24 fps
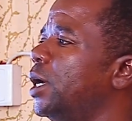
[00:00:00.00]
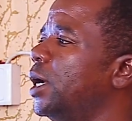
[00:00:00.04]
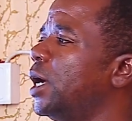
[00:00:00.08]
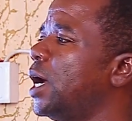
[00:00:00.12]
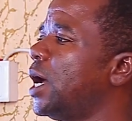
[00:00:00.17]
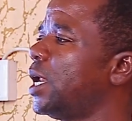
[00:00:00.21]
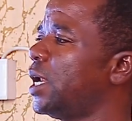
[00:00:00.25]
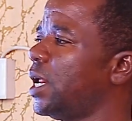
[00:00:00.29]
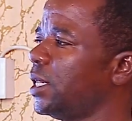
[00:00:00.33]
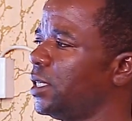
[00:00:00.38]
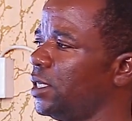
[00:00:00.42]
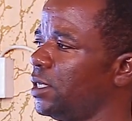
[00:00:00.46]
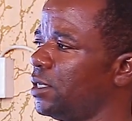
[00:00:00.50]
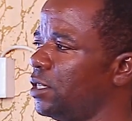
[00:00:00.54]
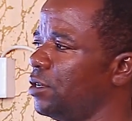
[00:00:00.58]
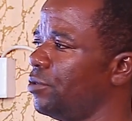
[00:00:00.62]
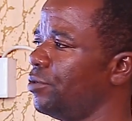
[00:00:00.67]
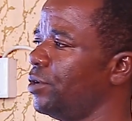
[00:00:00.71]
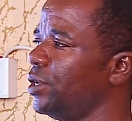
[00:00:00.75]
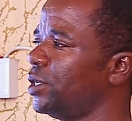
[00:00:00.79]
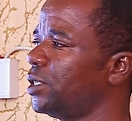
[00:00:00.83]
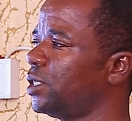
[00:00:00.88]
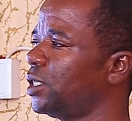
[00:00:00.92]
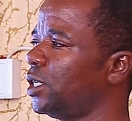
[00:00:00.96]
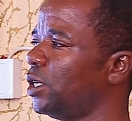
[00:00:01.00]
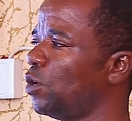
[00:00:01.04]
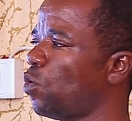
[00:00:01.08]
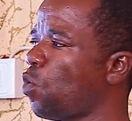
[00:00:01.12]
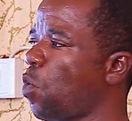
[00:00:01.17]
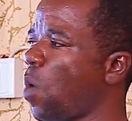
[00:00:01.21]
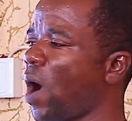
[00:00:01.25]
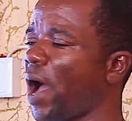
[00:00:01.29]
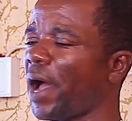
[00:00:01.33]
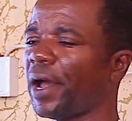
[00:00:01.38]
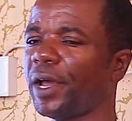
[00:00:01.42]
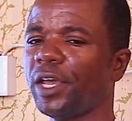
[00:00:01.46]
And that is the reason
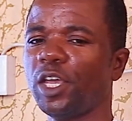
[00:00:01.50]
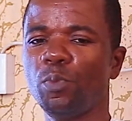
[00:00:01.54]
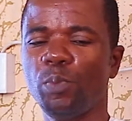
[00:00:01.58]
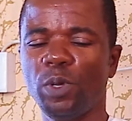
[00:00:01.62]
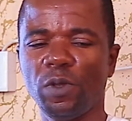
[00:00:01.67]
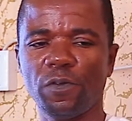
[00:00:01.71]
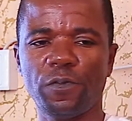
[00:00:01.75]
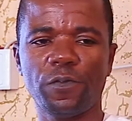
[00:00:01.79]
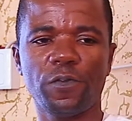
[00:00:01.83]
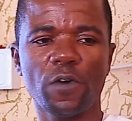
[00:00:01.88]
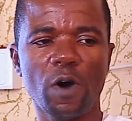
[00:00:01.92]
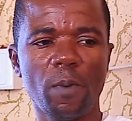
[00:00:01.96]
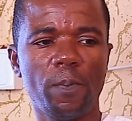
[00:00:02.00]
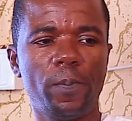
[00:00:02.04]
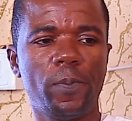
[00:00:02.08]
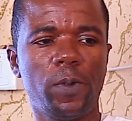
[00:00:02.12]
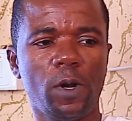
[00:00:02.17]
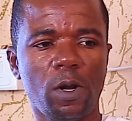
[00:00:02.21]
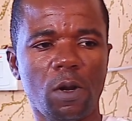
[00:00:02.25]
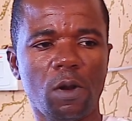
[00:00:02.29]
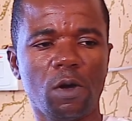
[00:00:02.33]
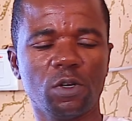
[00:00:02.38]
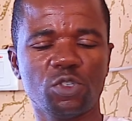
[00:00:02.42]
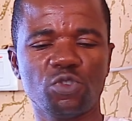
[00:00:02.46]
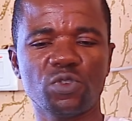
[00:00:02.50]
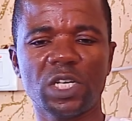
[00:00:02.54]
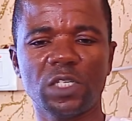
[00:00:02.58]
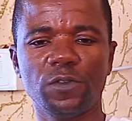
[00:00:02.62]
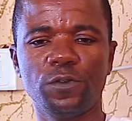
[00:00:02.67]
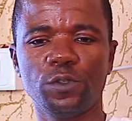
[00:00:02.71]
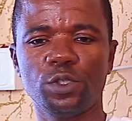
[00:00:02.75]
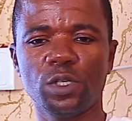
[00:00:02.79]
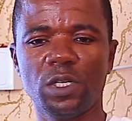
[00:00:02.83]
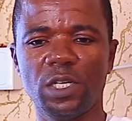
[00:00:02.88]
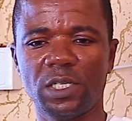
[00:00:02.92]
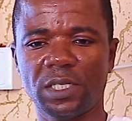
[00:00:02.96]
why before blood
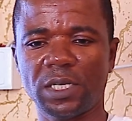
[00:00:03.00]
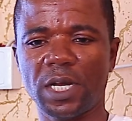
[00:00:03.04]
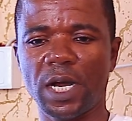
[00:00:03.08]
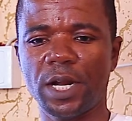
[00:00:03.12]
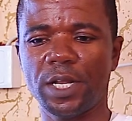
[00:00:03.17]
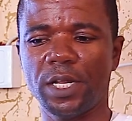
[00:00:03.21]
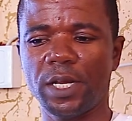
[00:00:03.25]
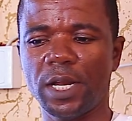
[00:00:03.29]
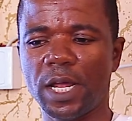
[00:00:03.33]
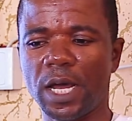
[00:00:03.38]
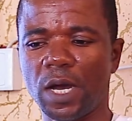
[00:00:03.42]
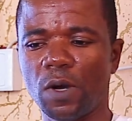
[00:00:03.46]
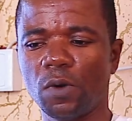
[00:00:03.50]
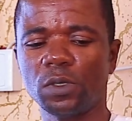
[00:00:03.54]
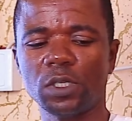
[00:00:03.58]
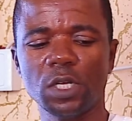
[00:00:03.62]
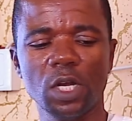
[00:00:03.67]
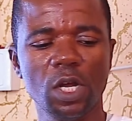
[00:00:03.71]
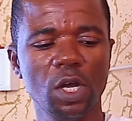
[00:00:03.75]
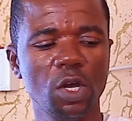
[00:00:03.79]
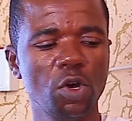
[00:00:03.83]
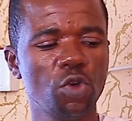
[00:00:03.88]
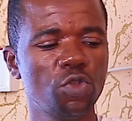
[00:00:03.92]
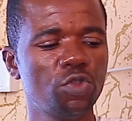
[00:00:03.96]
transfusion is carried out,